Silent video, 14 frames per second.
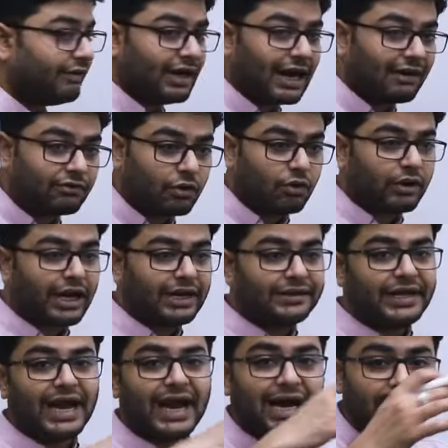we will have to look at
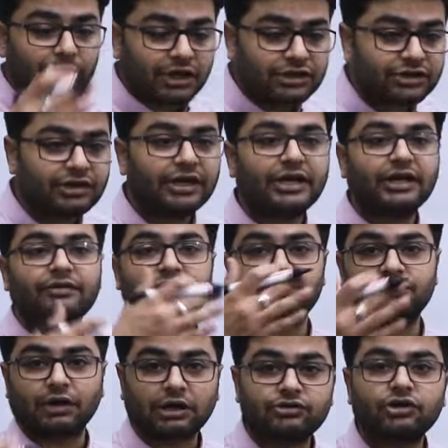the administrative,
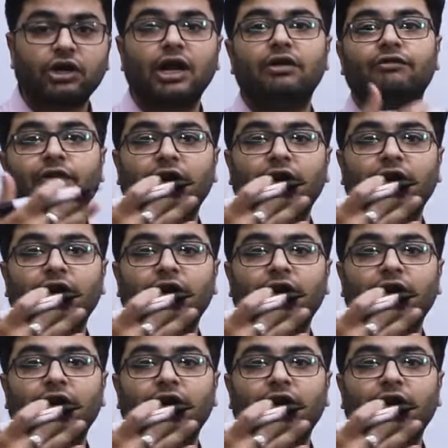structural,